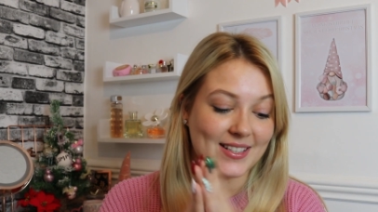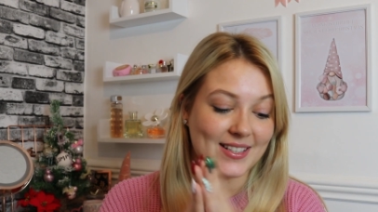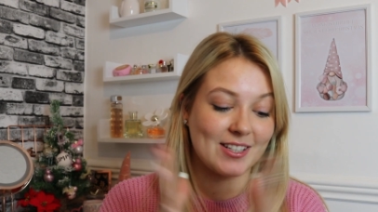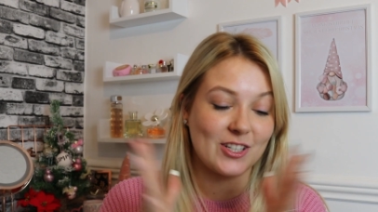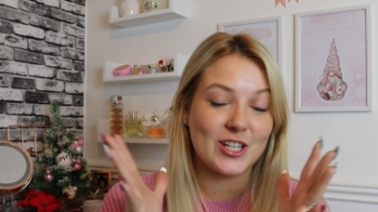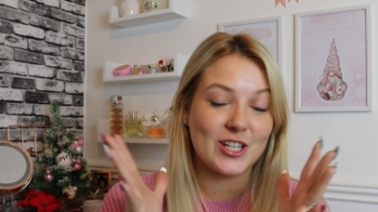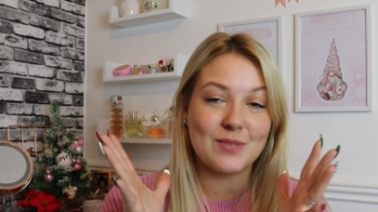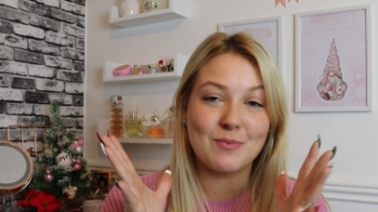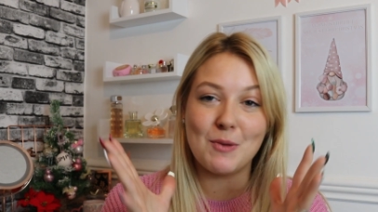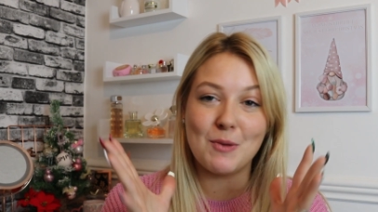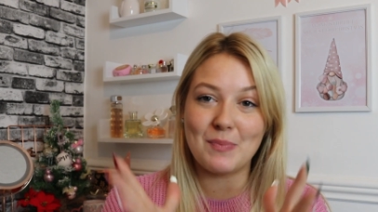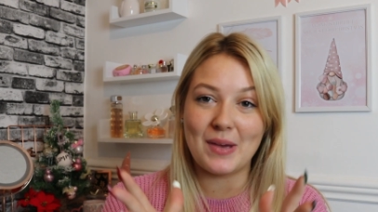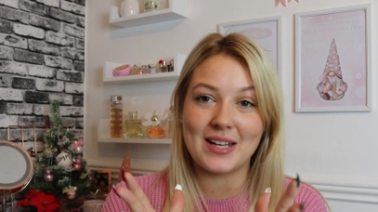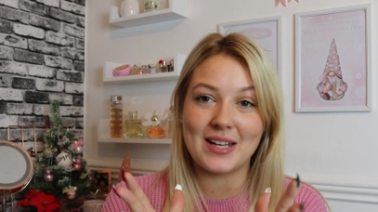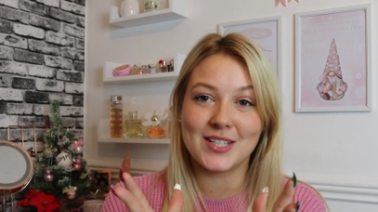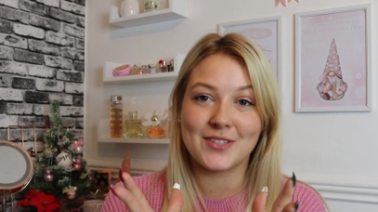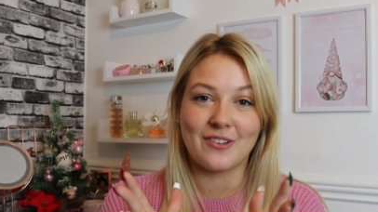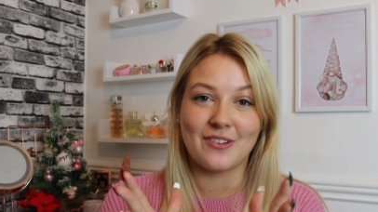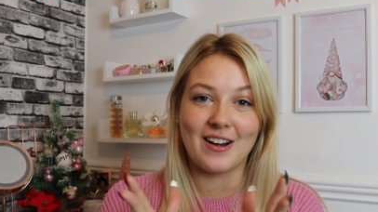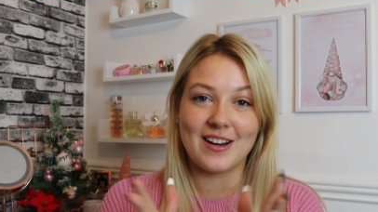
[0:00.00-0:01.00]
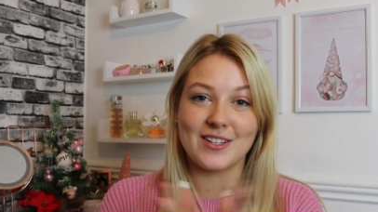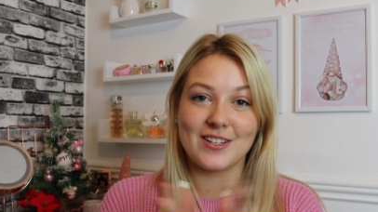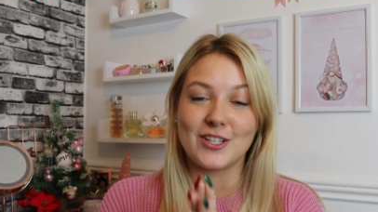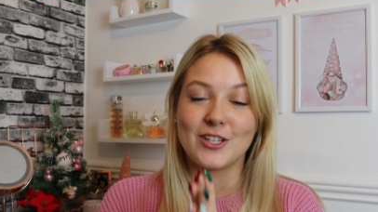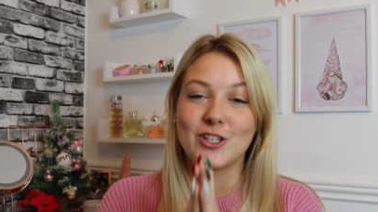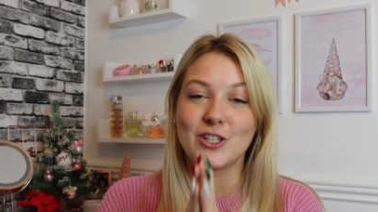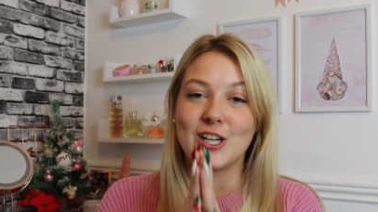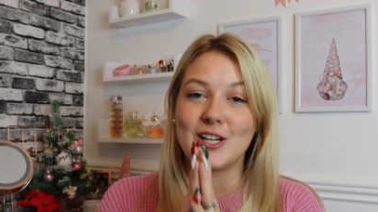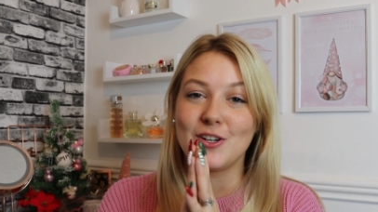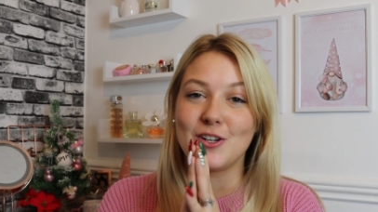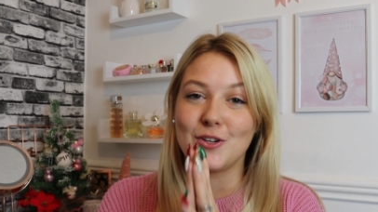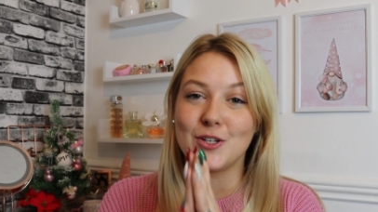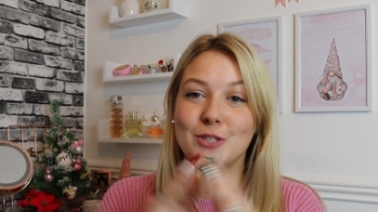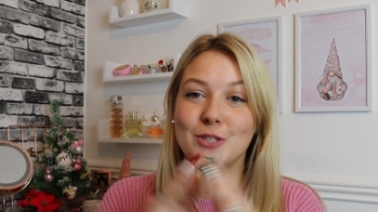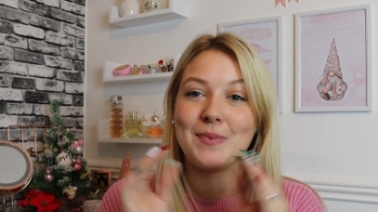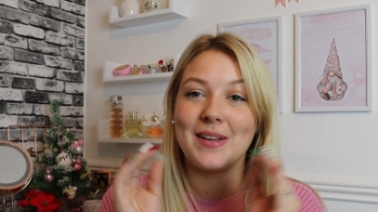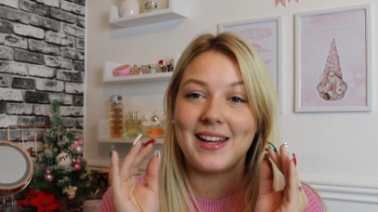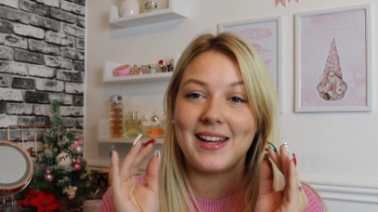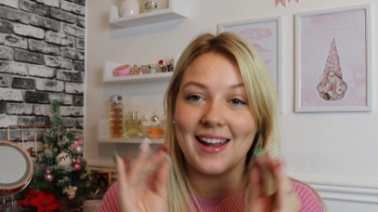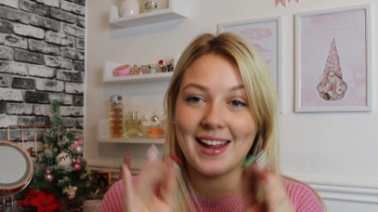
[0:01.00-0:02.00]
so she's my best friend, so she
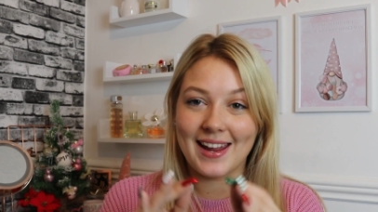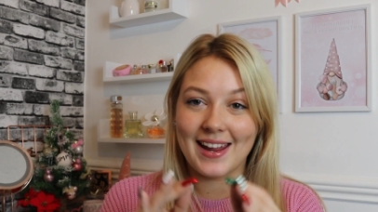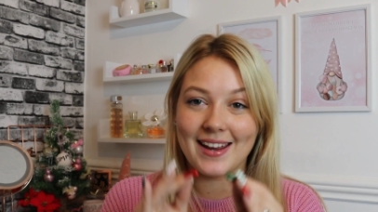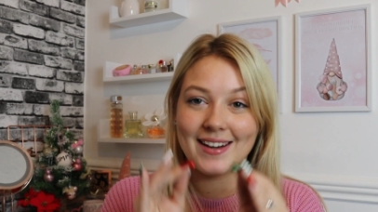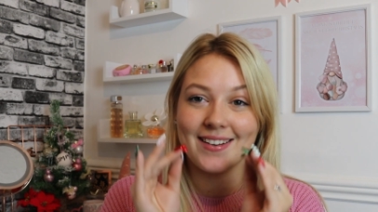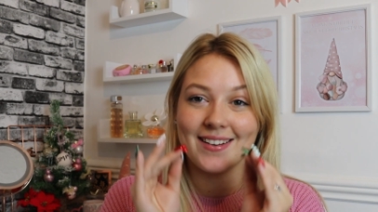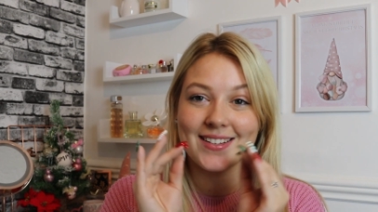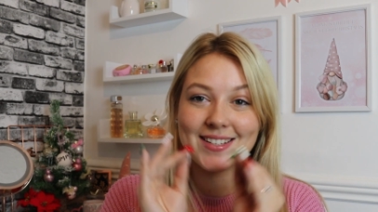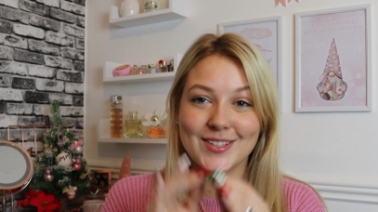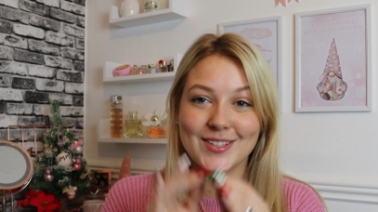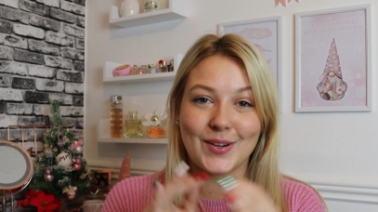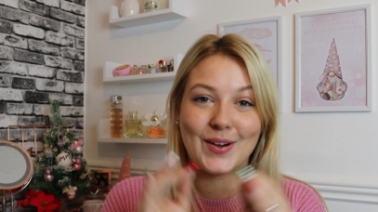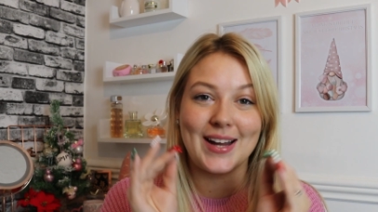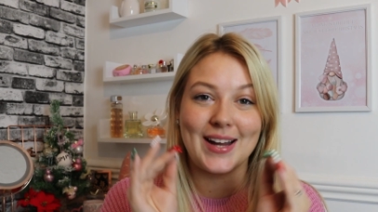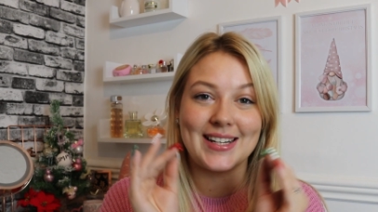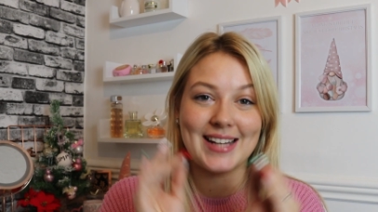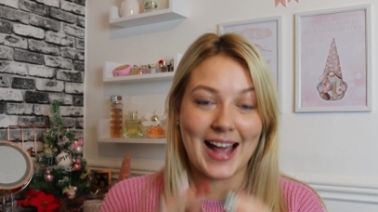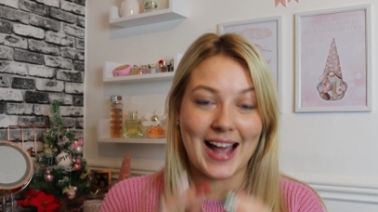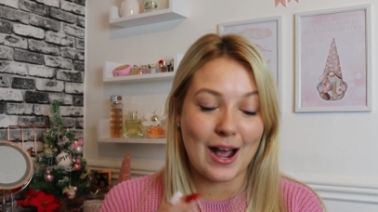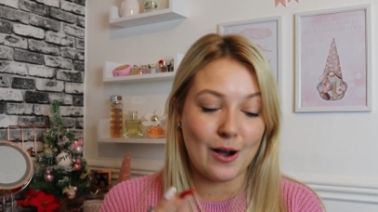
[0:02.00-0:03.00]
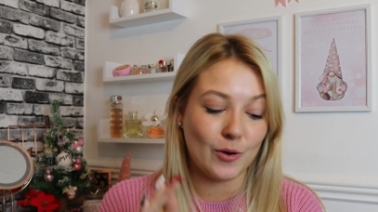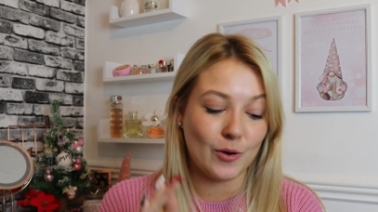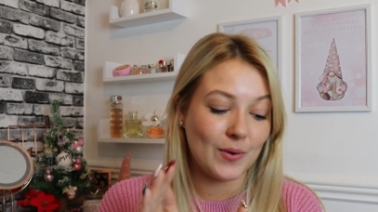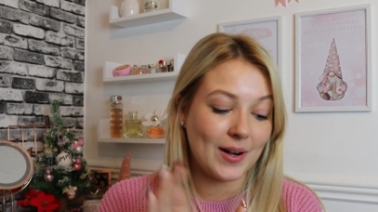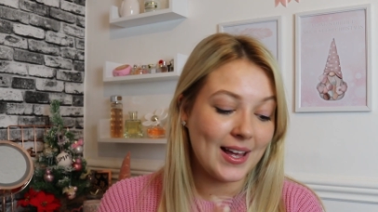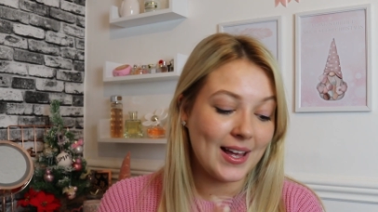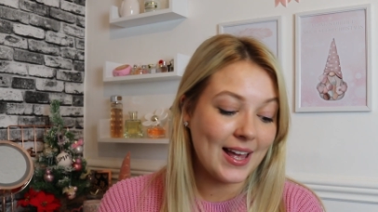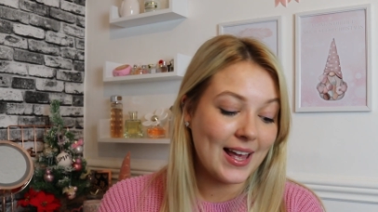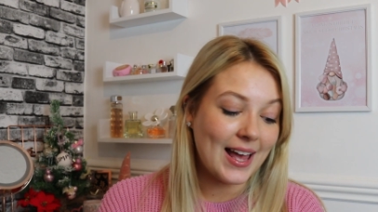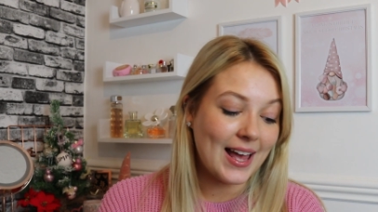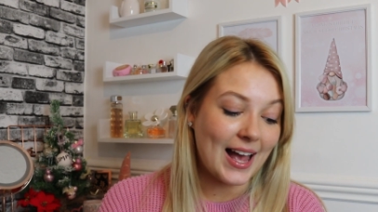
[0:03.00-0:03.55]
knows me inside out,